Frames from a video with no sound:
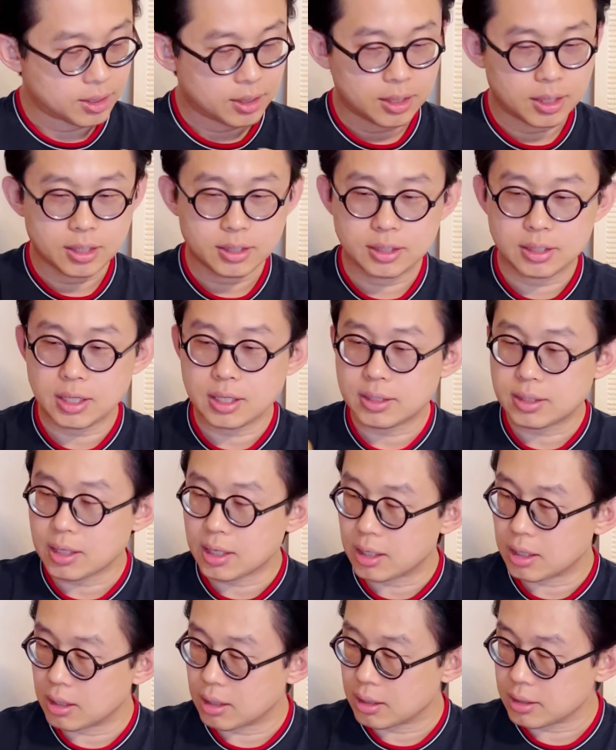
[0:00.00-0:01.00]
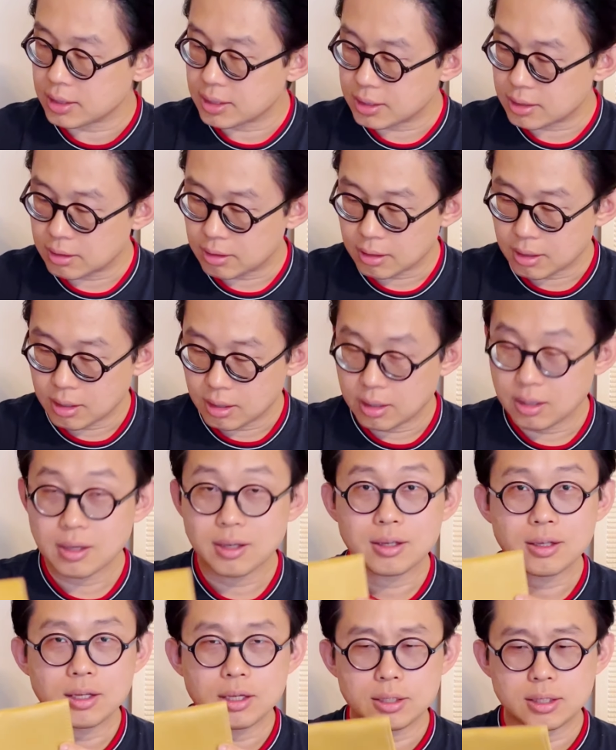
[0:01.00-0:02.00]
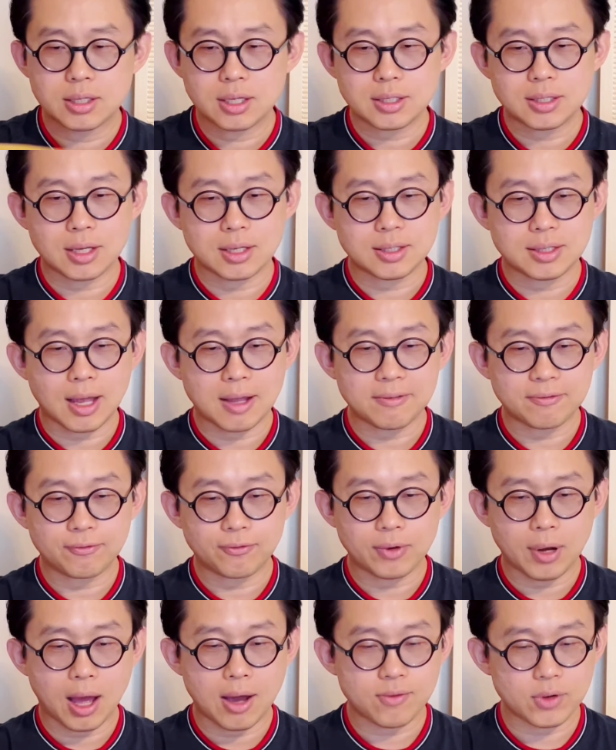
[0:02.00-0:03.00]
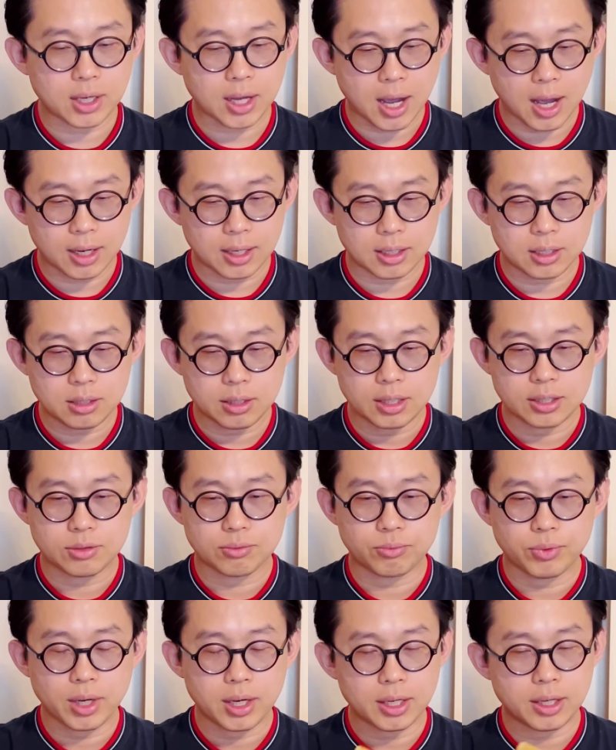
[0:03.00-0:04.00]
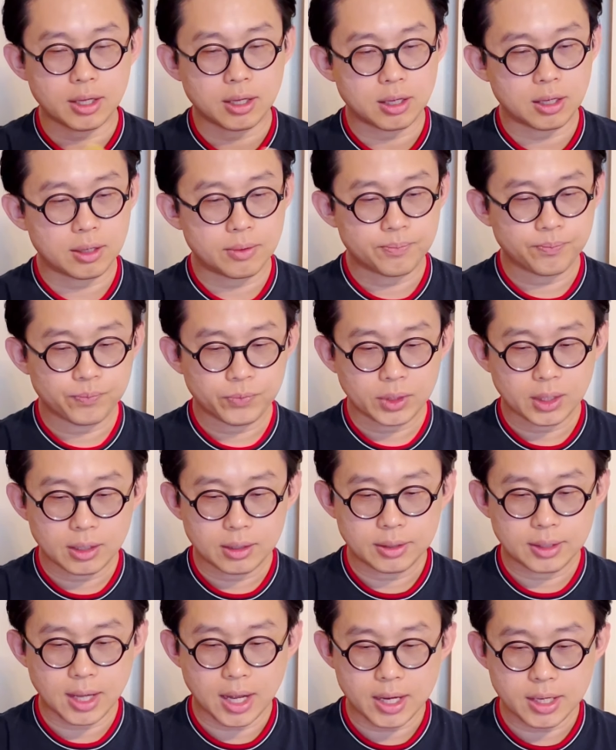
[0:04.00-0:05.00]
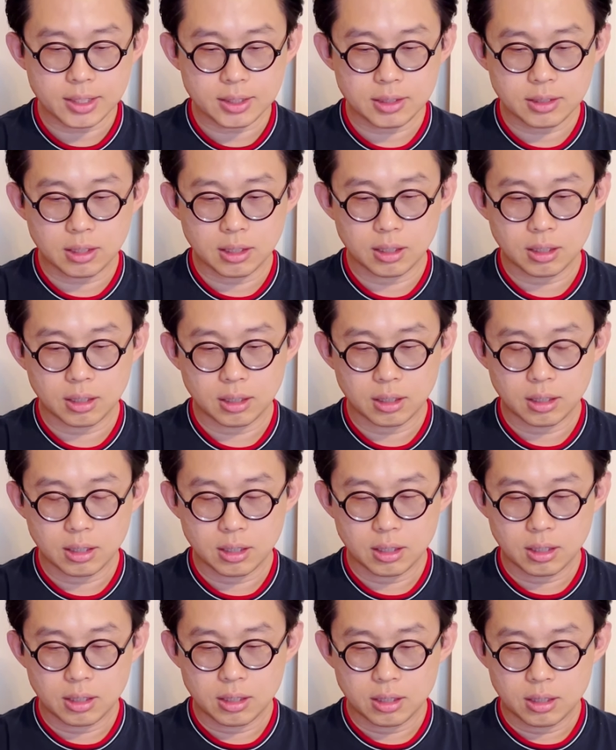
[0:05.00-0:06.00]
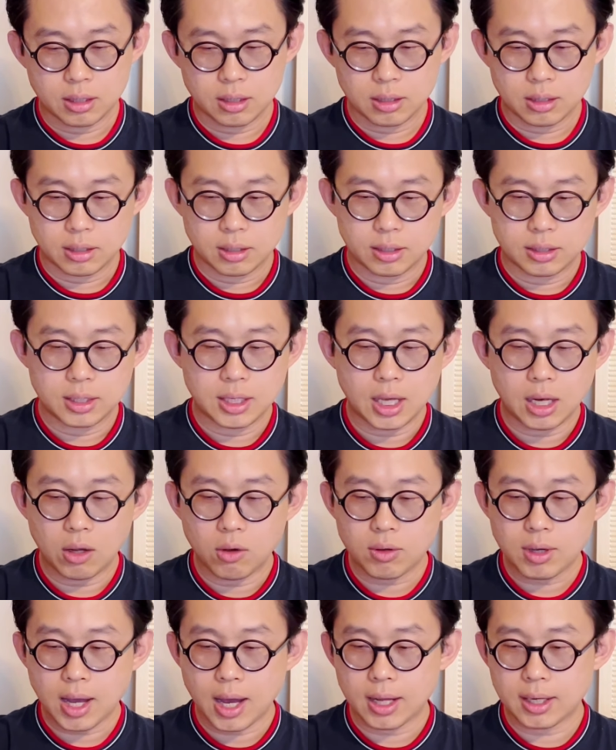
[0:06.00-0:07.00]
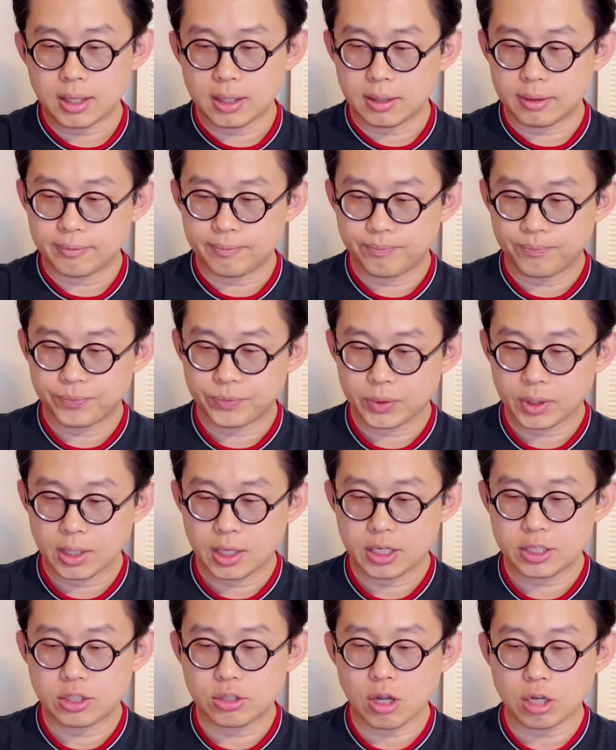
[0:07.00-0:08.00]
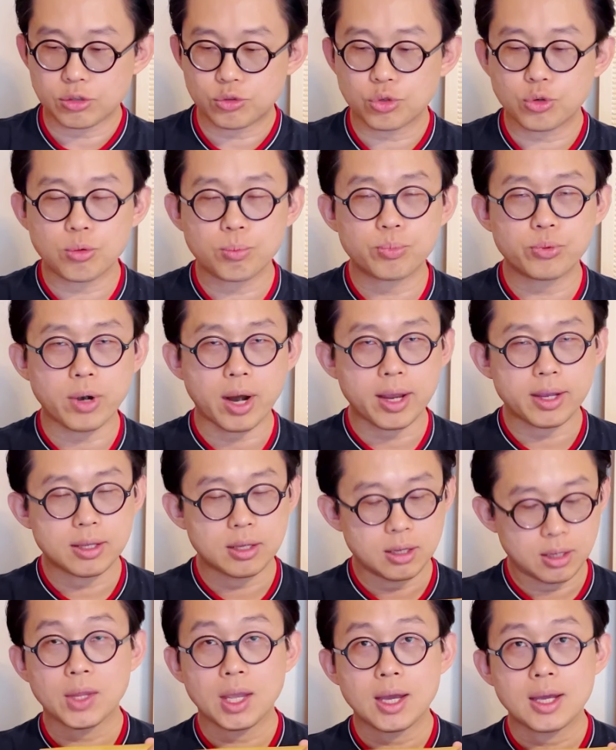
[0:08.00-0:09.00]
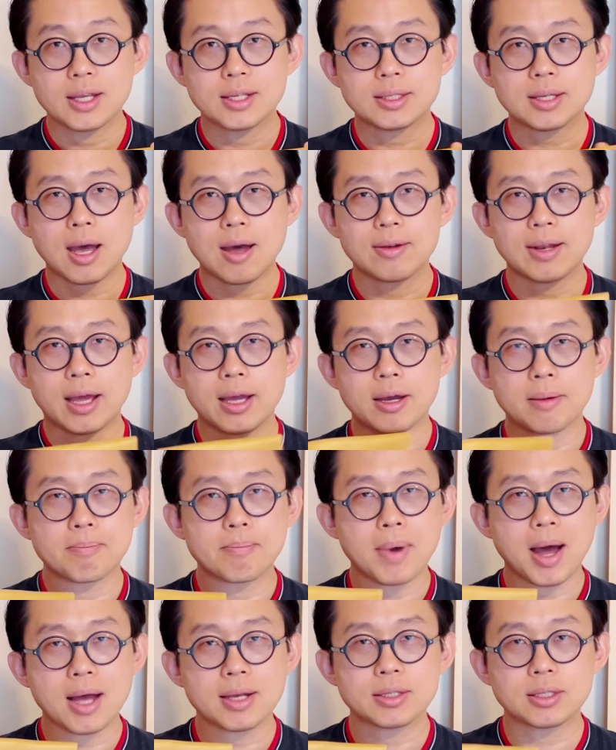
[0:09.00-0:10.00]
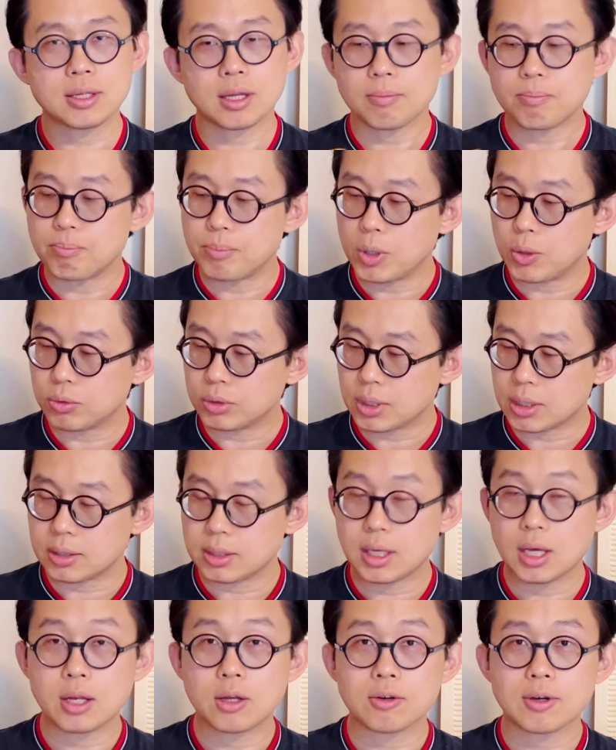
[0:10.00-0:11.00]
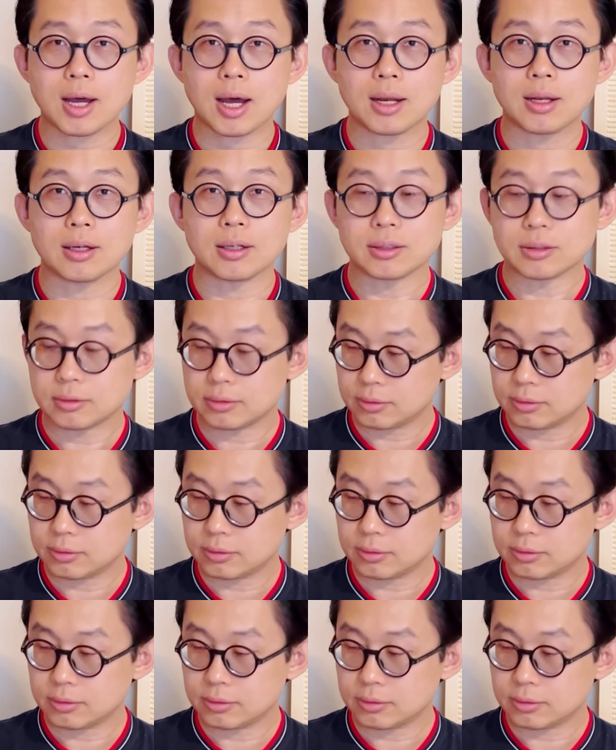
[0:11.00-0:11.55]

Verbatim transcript: Is this a sunflower color? It's really nice yellow color. It's not too bright. It's kind of like a mustard muted yellow color.